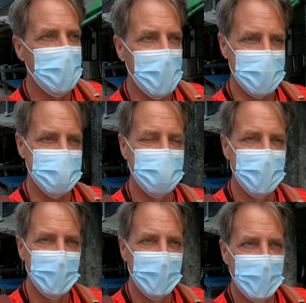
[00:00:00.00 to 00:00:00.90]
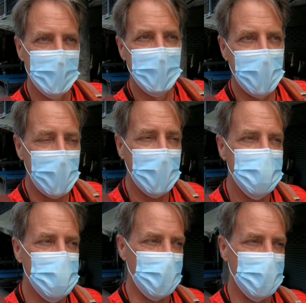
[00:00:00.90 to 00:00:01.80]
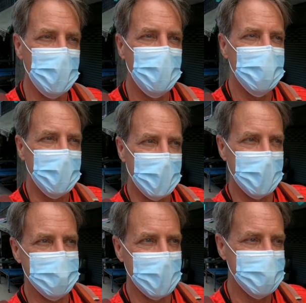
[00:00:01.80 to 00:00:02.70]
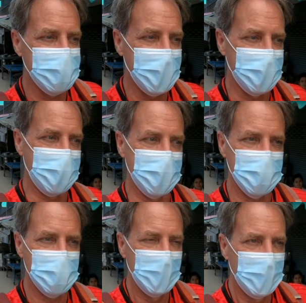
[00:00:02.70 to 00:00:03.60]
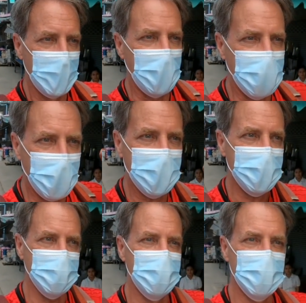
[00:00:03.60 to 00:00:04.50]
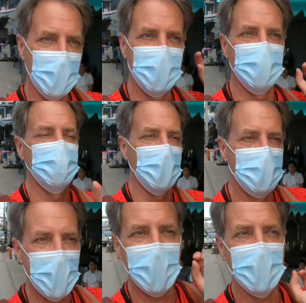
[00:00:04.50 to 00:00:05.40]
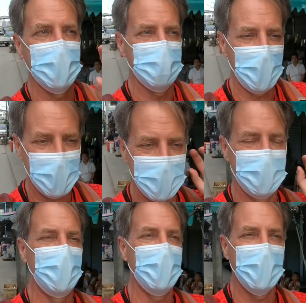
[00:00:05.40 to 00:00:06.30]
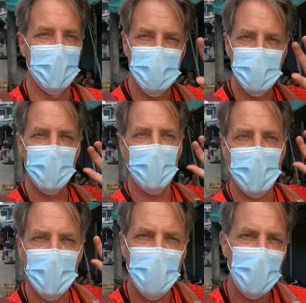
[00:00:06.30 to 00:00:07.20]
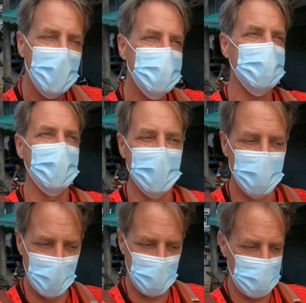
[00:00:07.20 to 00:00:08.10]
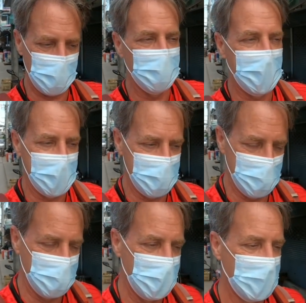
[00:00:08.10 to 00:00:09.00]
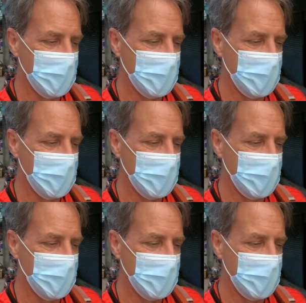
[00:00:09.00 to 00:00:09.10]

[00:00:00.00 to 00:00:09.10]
But as you're using it, as I said, this hard sell to buy it is there, constantly being thrown at you.